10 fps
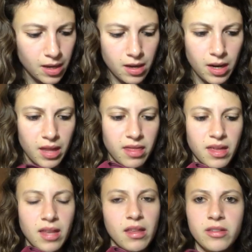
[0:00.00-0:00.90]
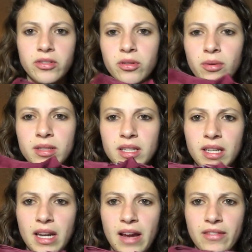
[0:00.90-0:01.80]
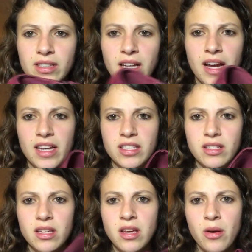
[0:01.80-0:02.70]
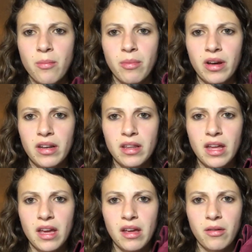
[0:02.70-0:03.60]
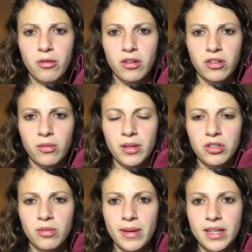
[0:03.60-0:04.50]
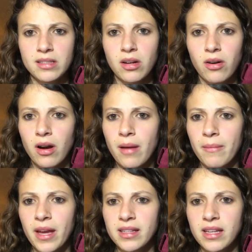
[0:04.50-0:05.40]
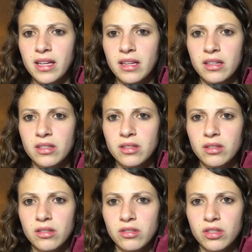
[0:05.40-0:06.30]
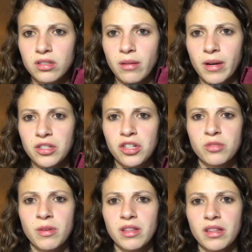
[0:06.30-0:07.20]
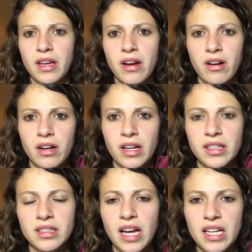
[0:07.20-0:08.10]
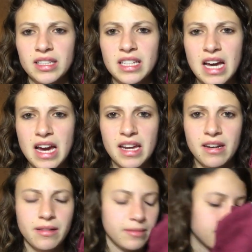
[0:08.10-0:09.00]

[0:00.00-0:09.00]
And I think these are the ones that didn't have a size, but they were a little bit too big, so I'm guessing just on my judgment that they are a size 9.